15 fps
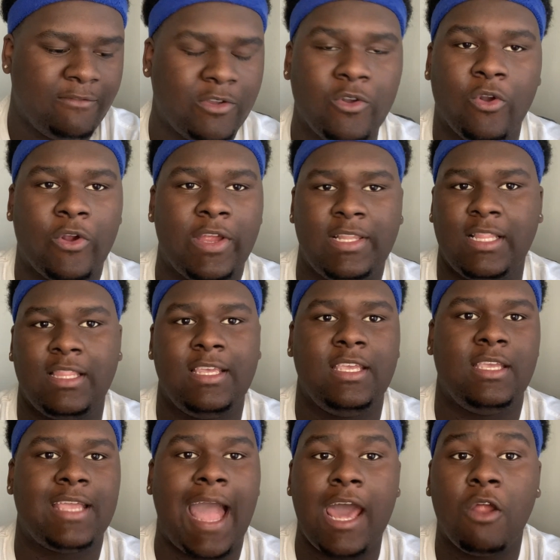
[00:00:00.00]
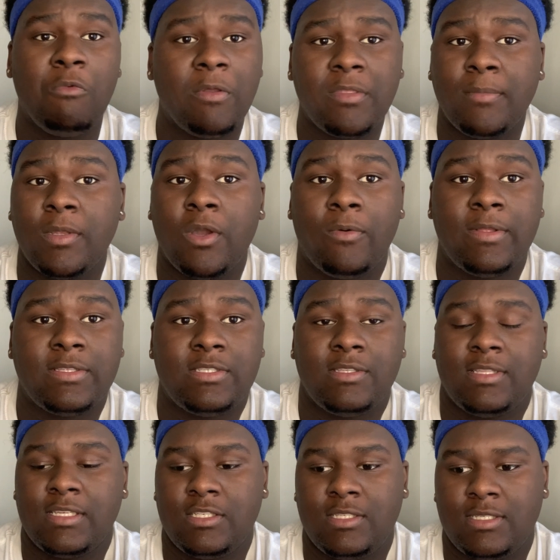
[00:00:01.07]
core in the league. I don't want them to go into
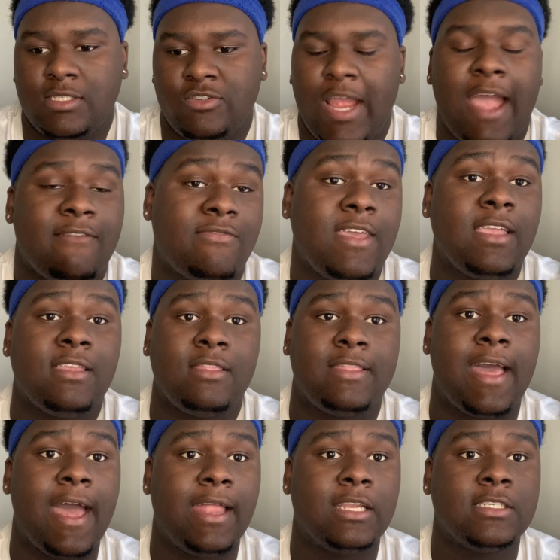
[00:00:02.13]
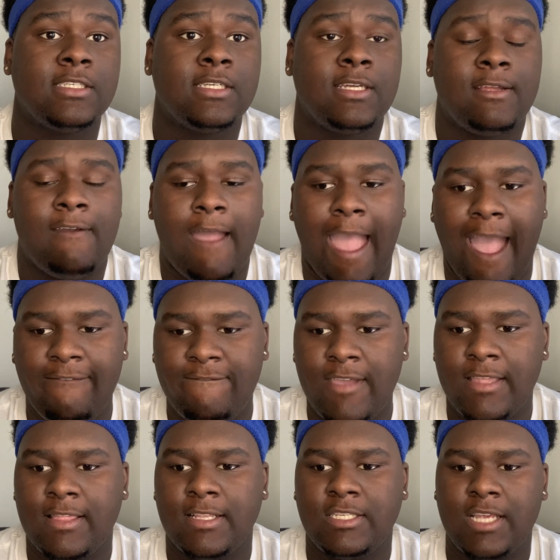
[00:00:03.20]
this draft thinking that. I
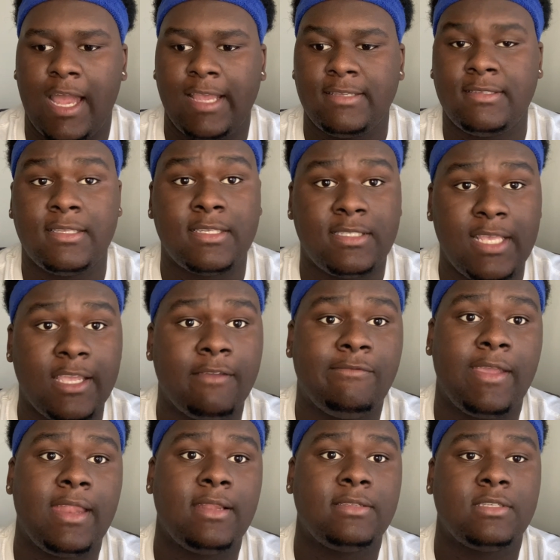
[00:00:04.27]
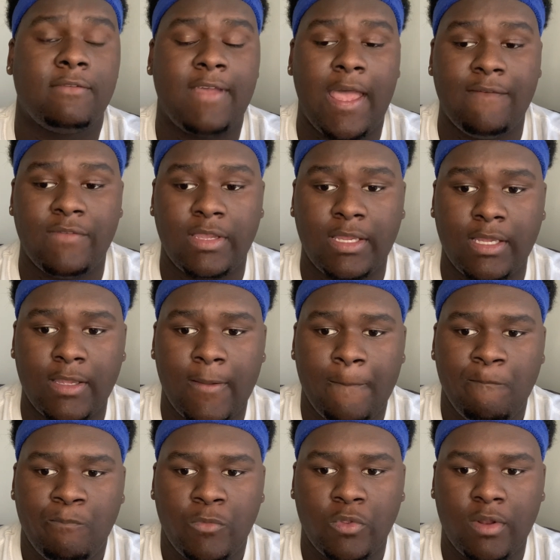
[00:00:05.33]
think the Giants need to take advantage of having,
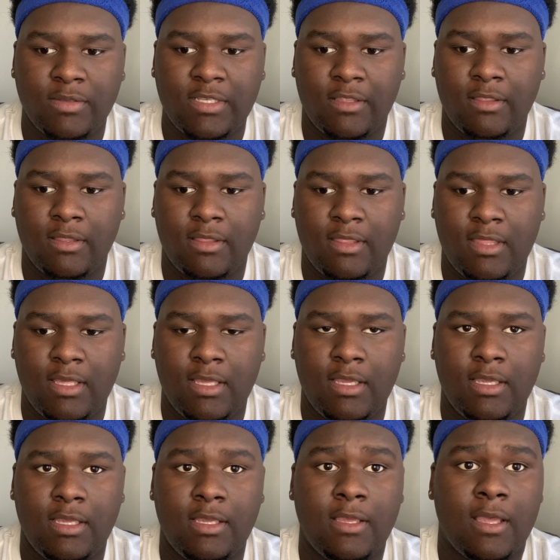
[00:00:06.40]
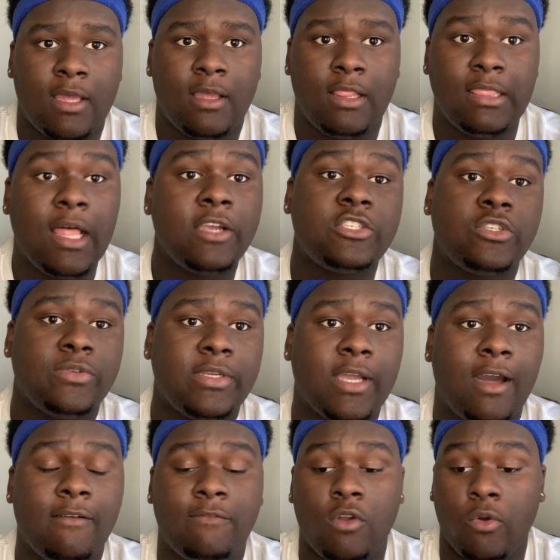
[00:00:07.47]
the luxury
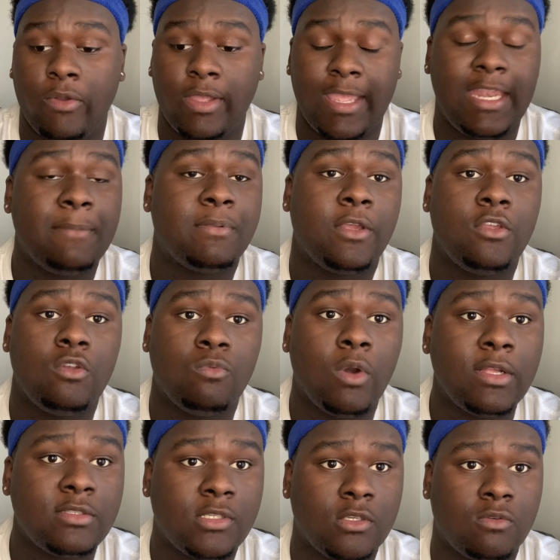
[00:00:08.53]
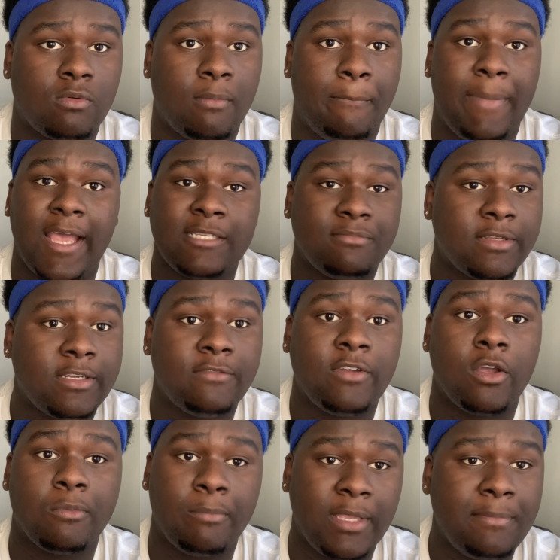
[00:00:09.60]
of going any player you want to. Best player
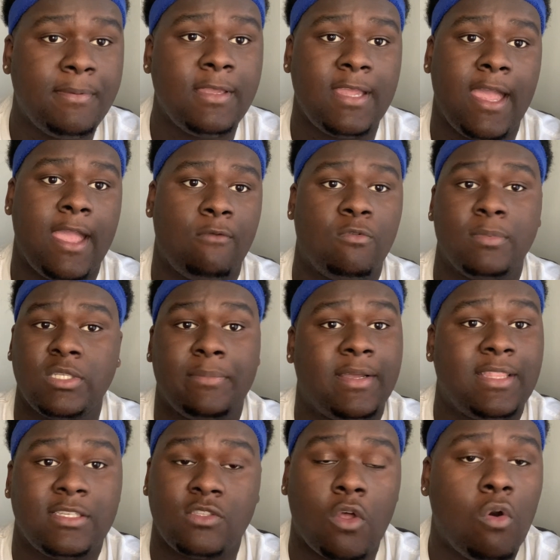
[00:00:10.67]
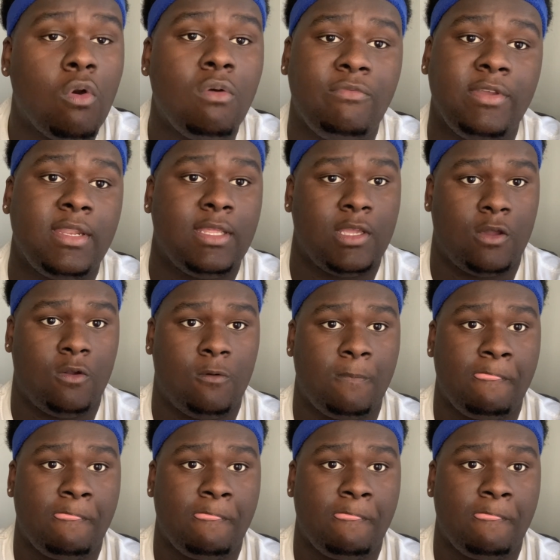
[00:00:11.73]
available, BPA. We've been talking about this the whole video.